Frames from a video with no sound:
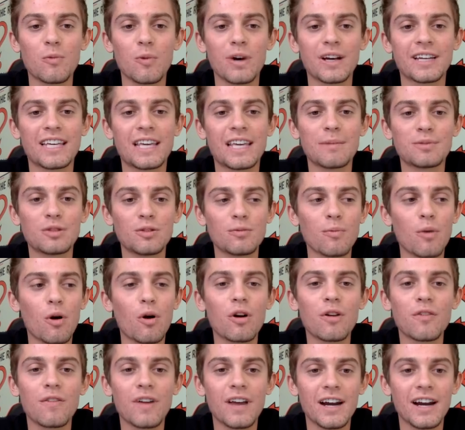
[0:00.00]
what keeps you
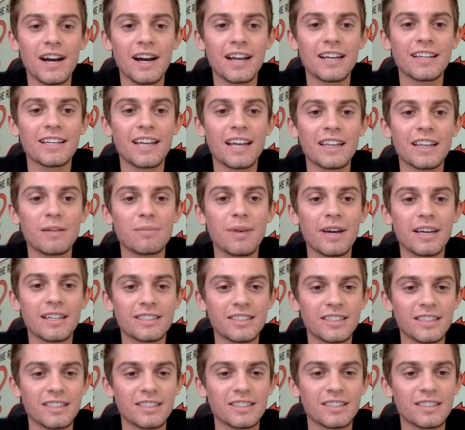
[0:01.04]
motivated on a daily
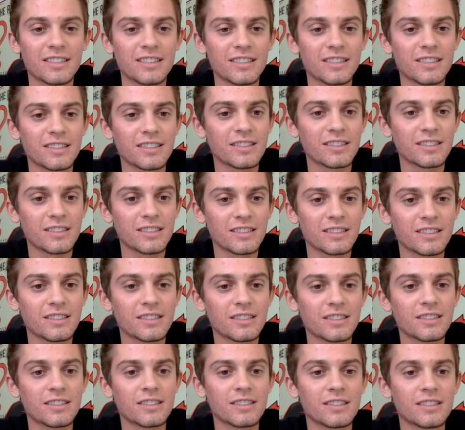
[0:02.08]
basis?
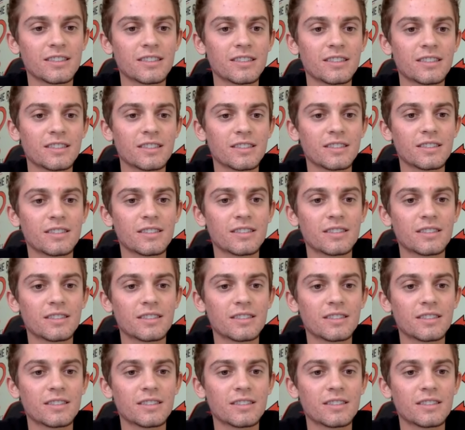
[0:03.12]
Well, you